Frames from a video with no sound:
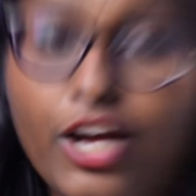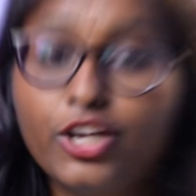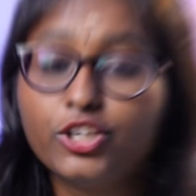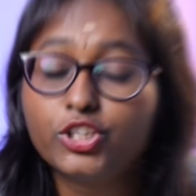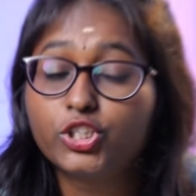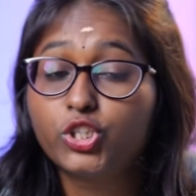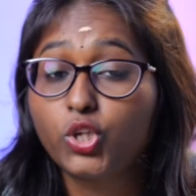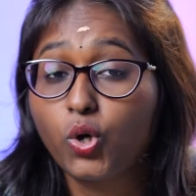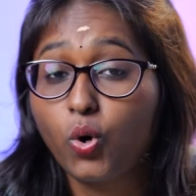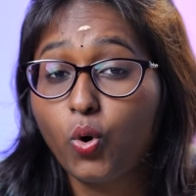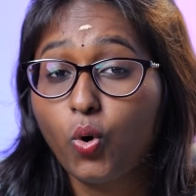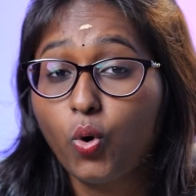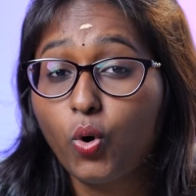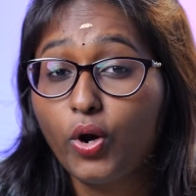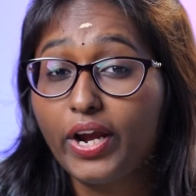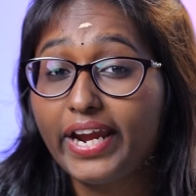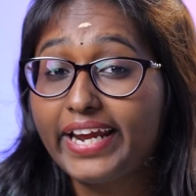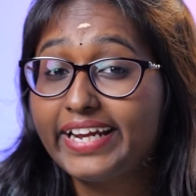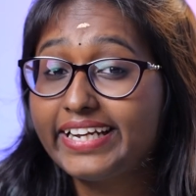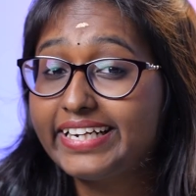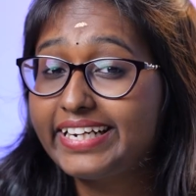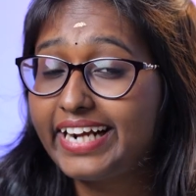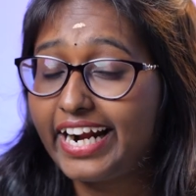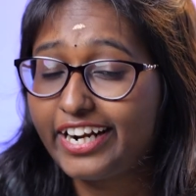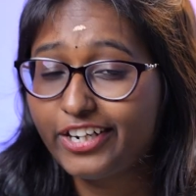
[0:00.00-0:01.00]
So,
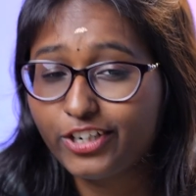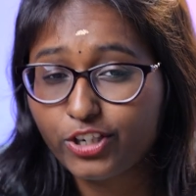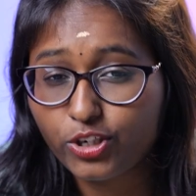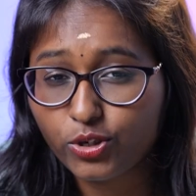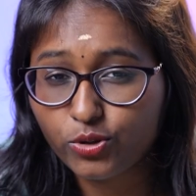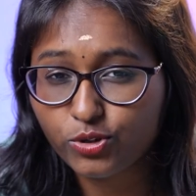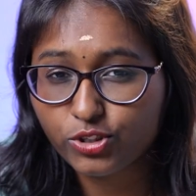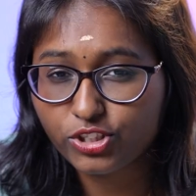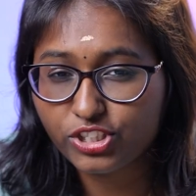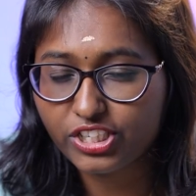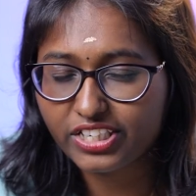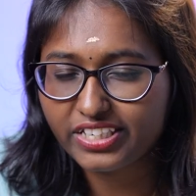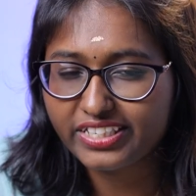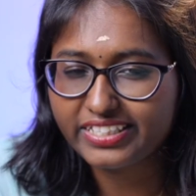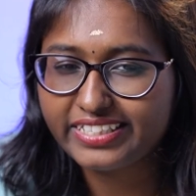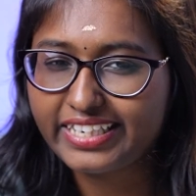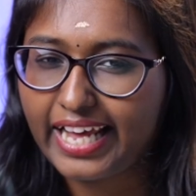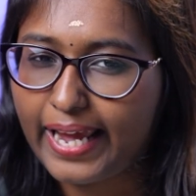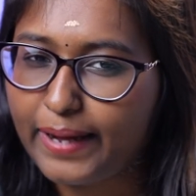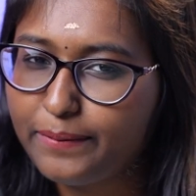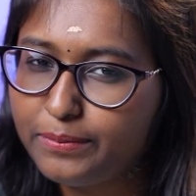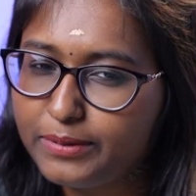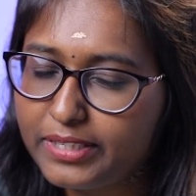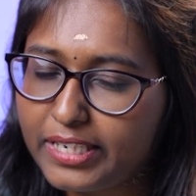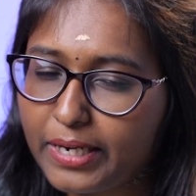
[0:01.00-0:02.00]
in conclusion,
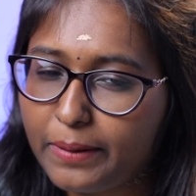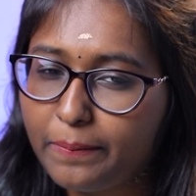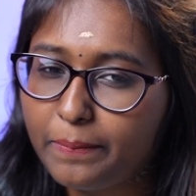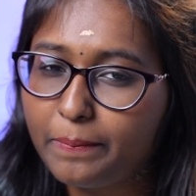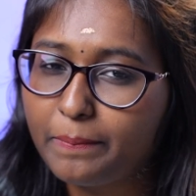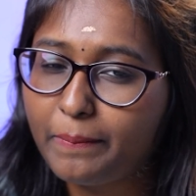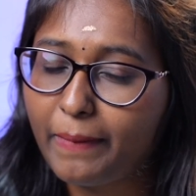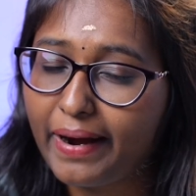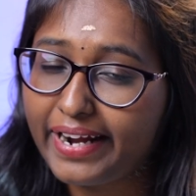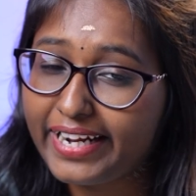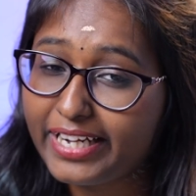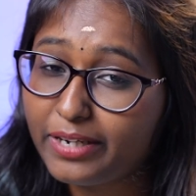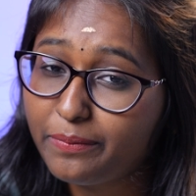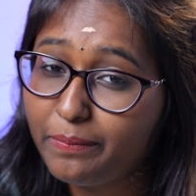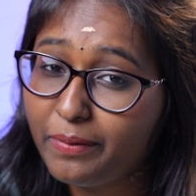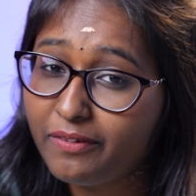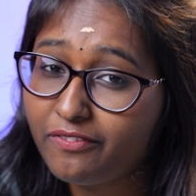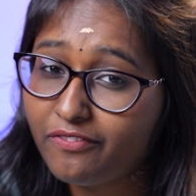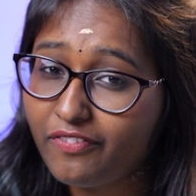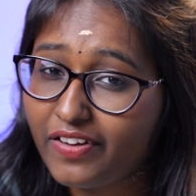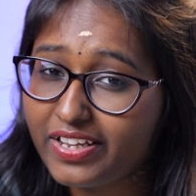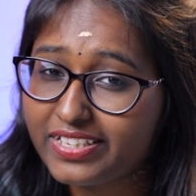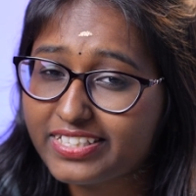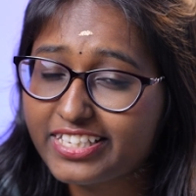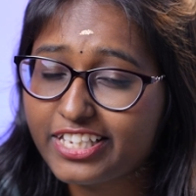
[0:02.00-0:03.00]
TypeScript might be
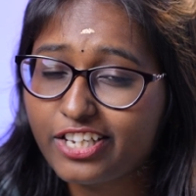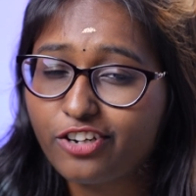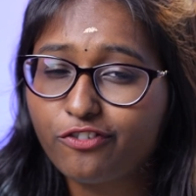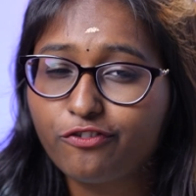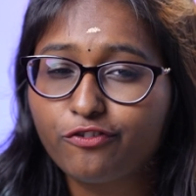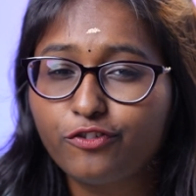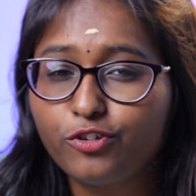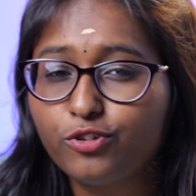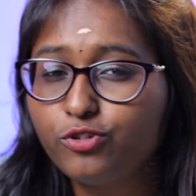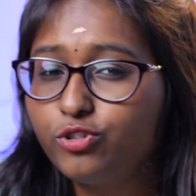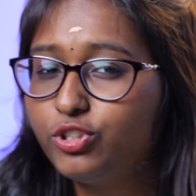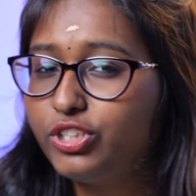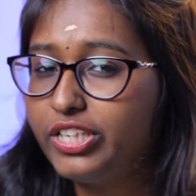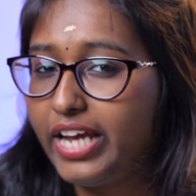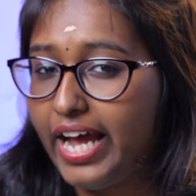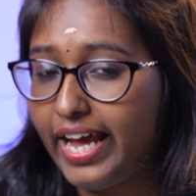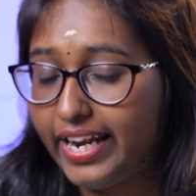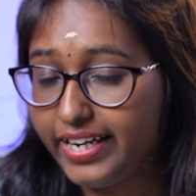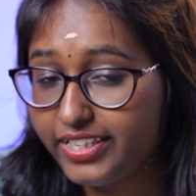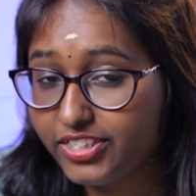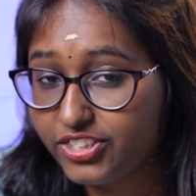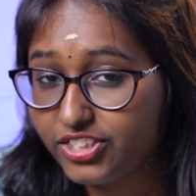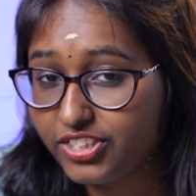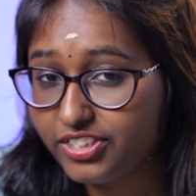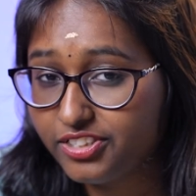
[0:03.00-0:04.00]
facing a few
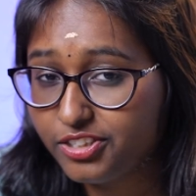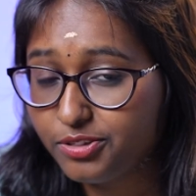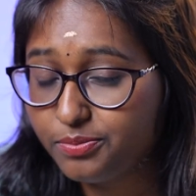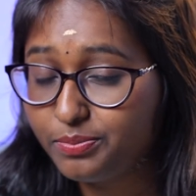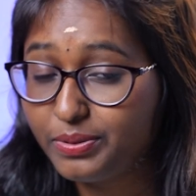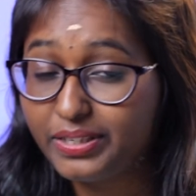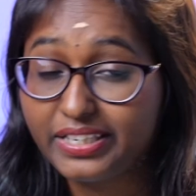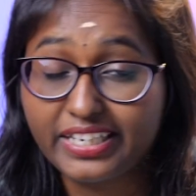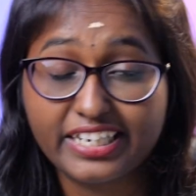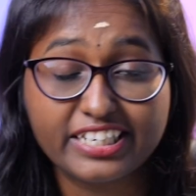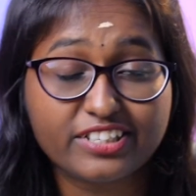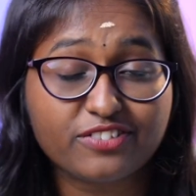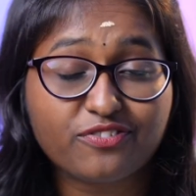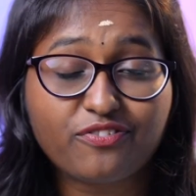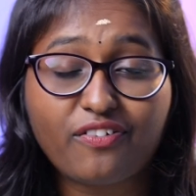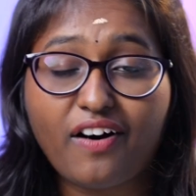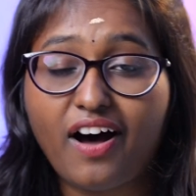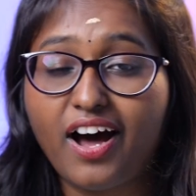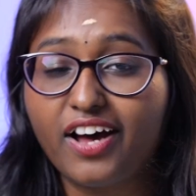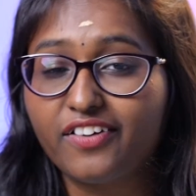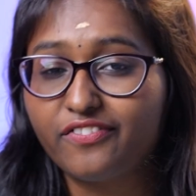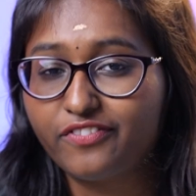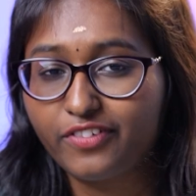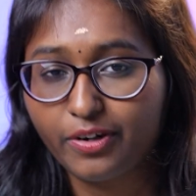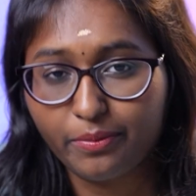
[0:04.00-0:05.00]
challenges, but it's
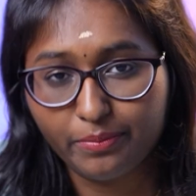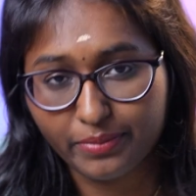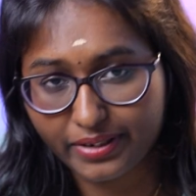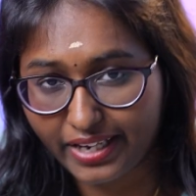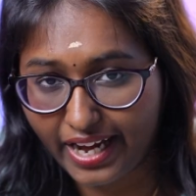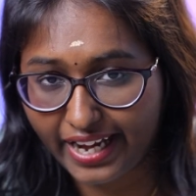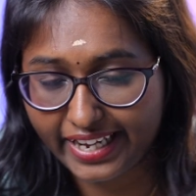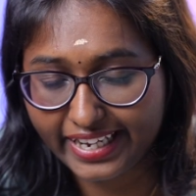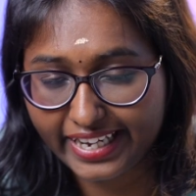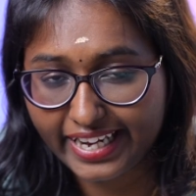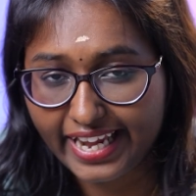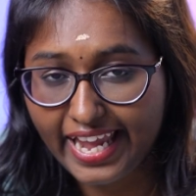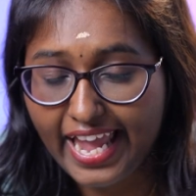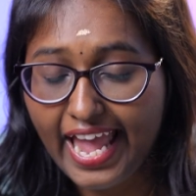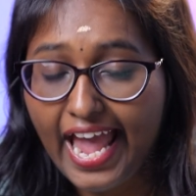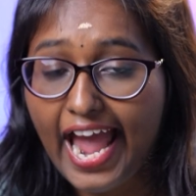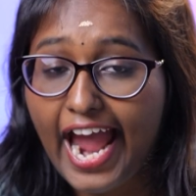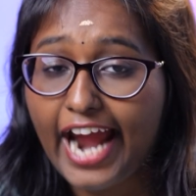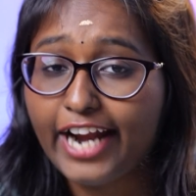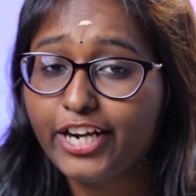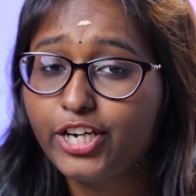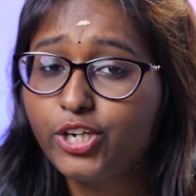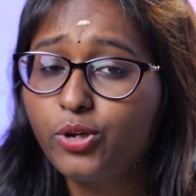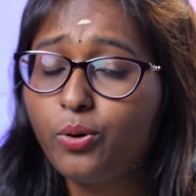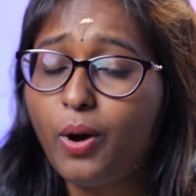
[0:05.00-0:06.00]
far from dying.
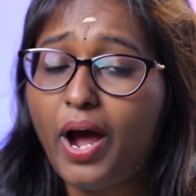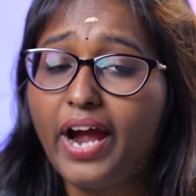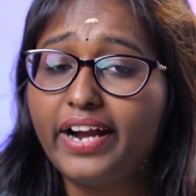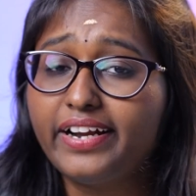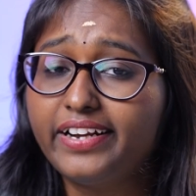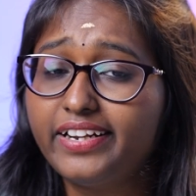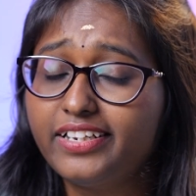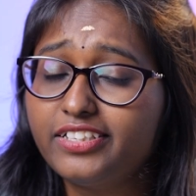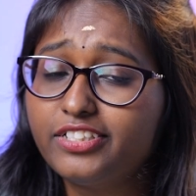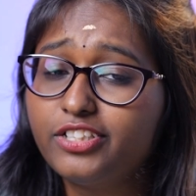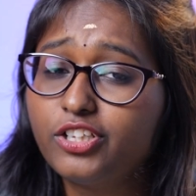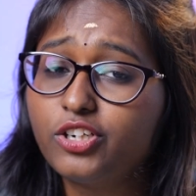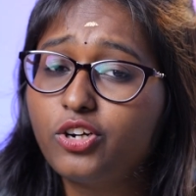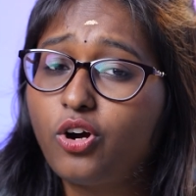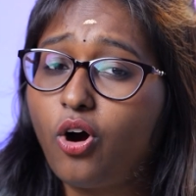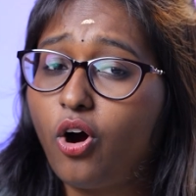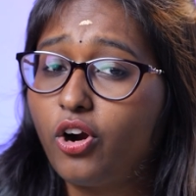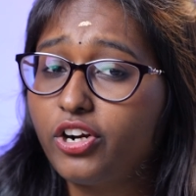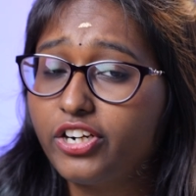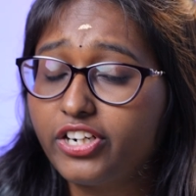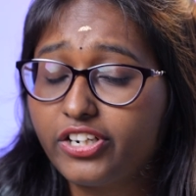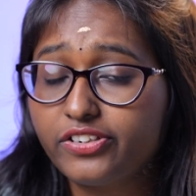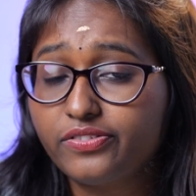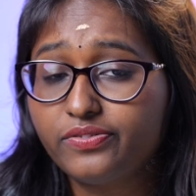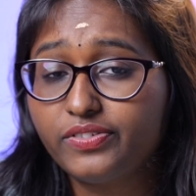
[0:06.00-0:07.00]
And to address the
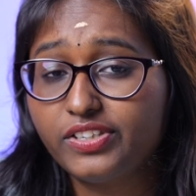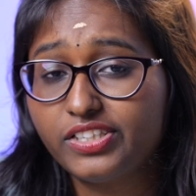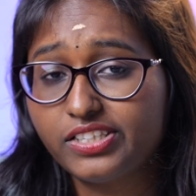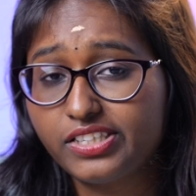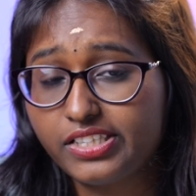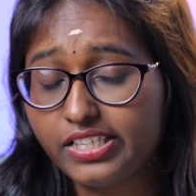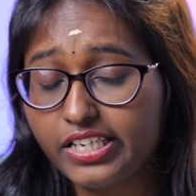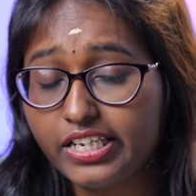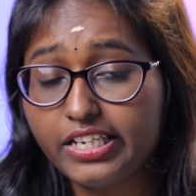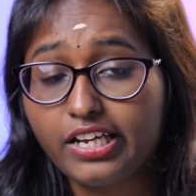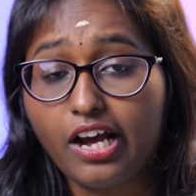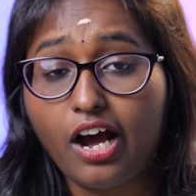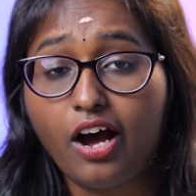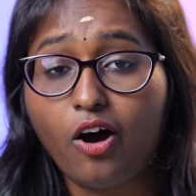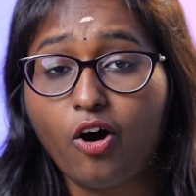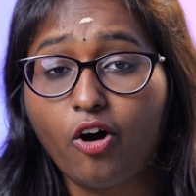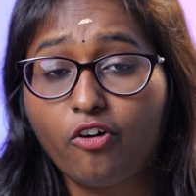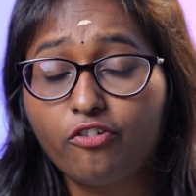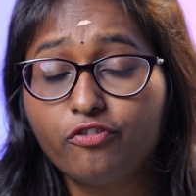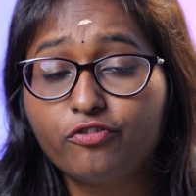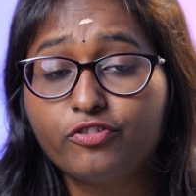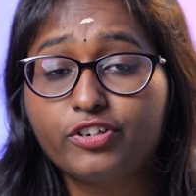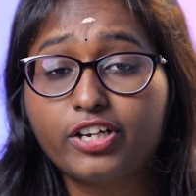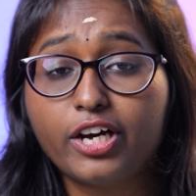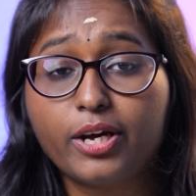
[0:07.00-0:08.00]
controversy
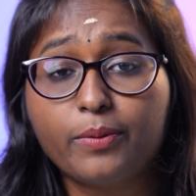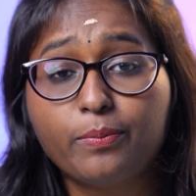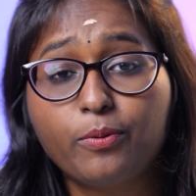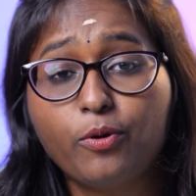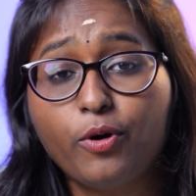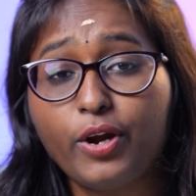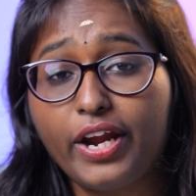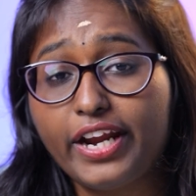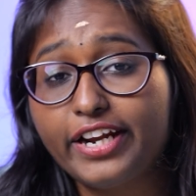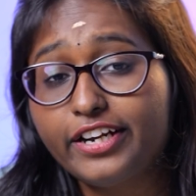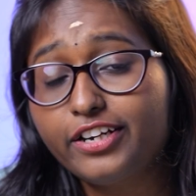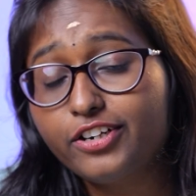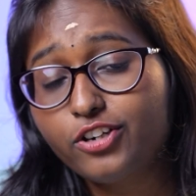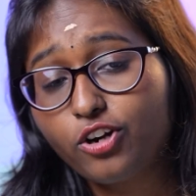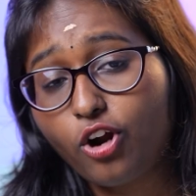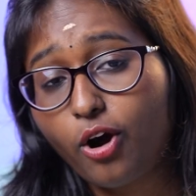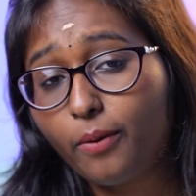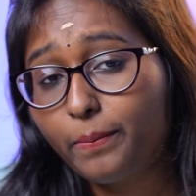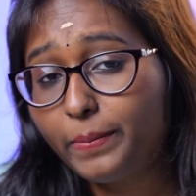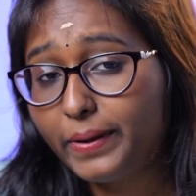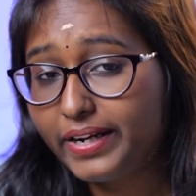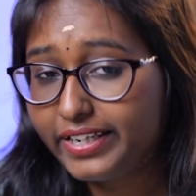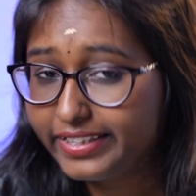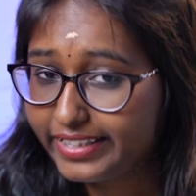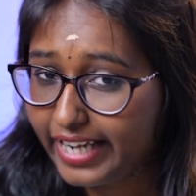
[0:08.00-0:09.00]
of Turbo 8
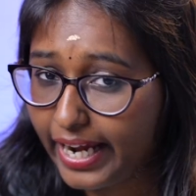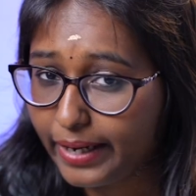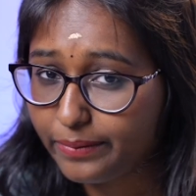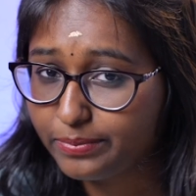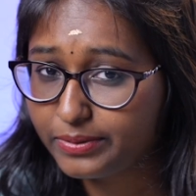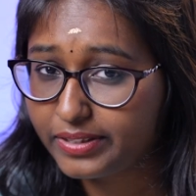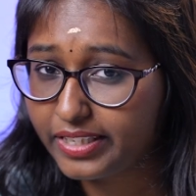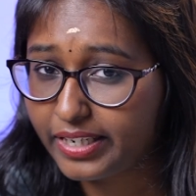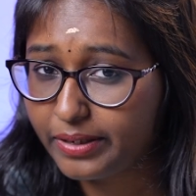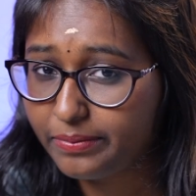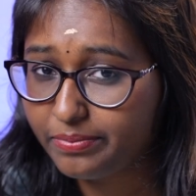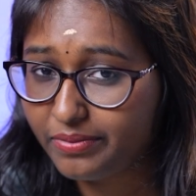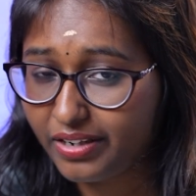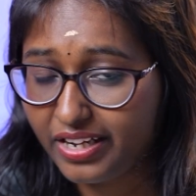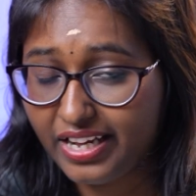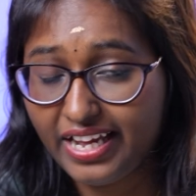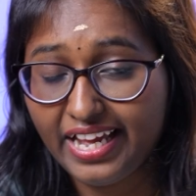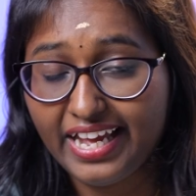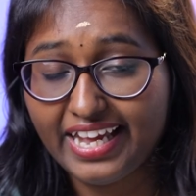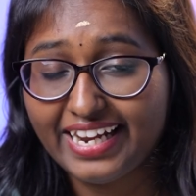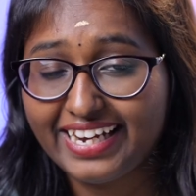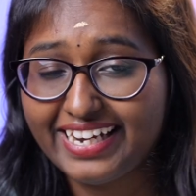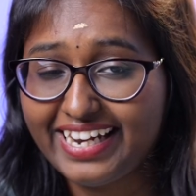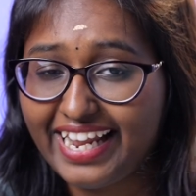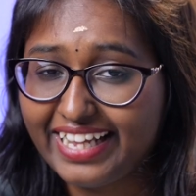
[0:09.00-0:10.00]
dropping TypeScript,
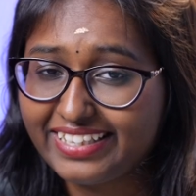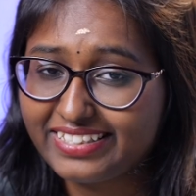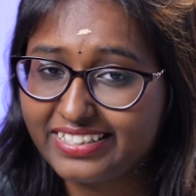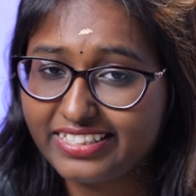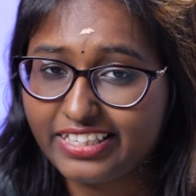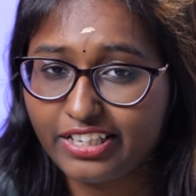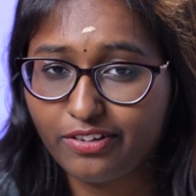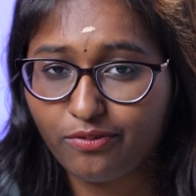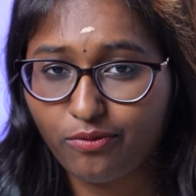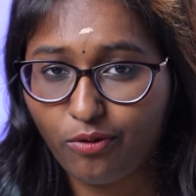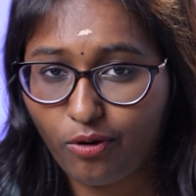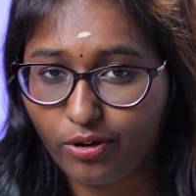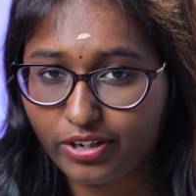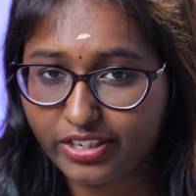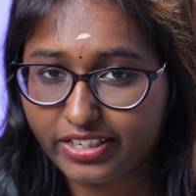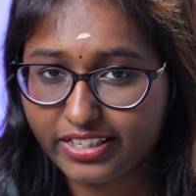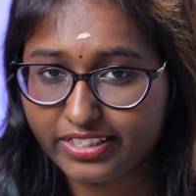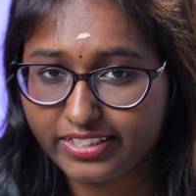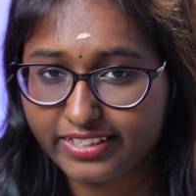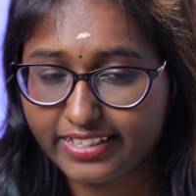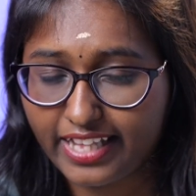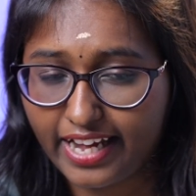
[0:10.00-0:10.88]
let's see what is